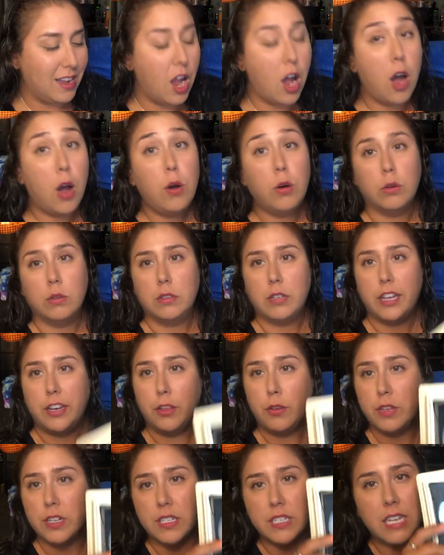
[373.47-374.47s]
Oh, and
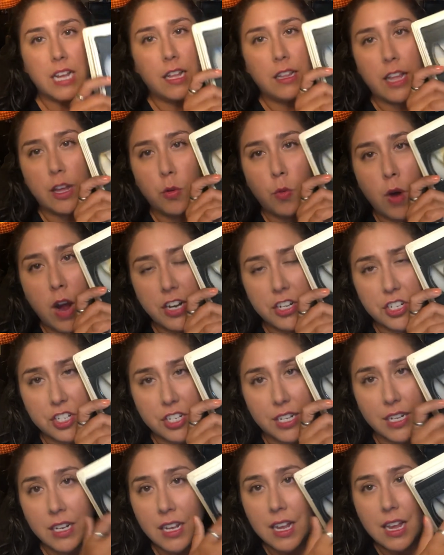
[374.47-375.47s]
you could tell I watched
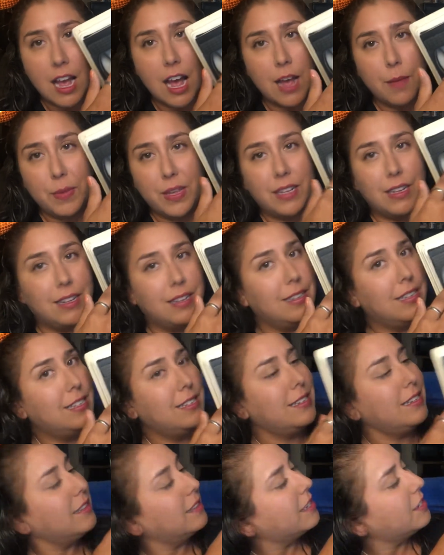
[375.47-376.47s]
it. I mean,
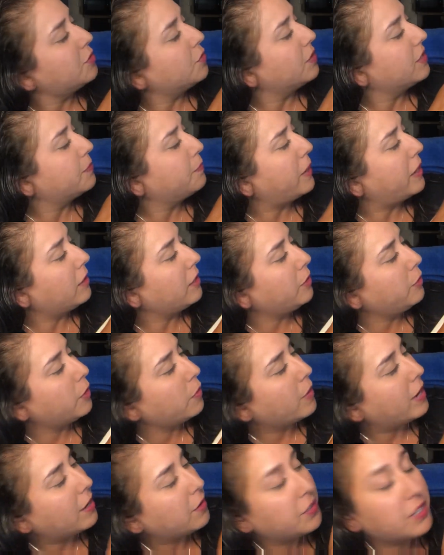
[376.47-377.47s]
this one's barely
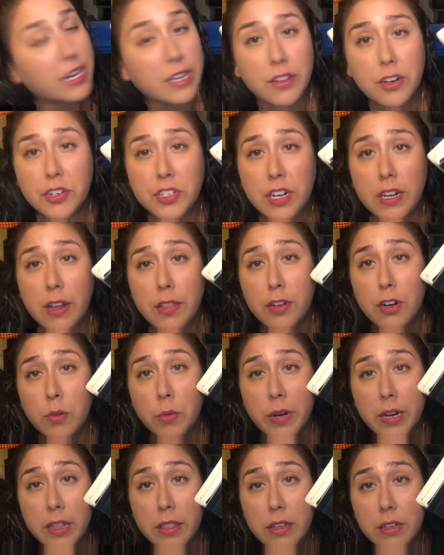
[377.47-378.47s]
rewound, and there's another
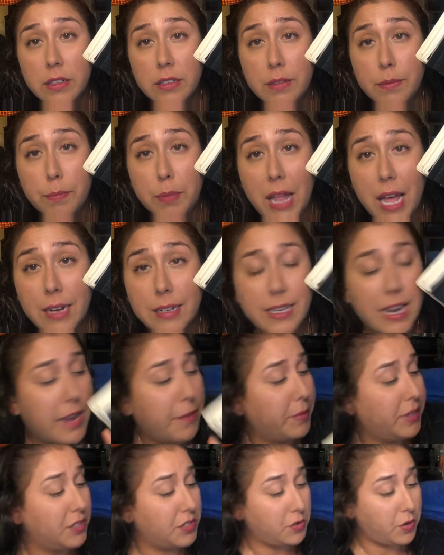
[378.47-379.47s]
one of the Black
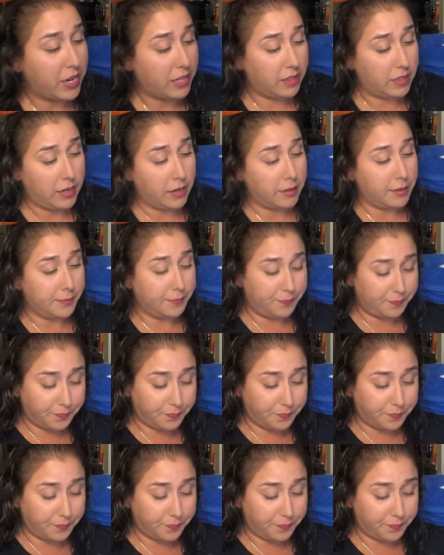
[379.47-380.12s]
Diamonds right there.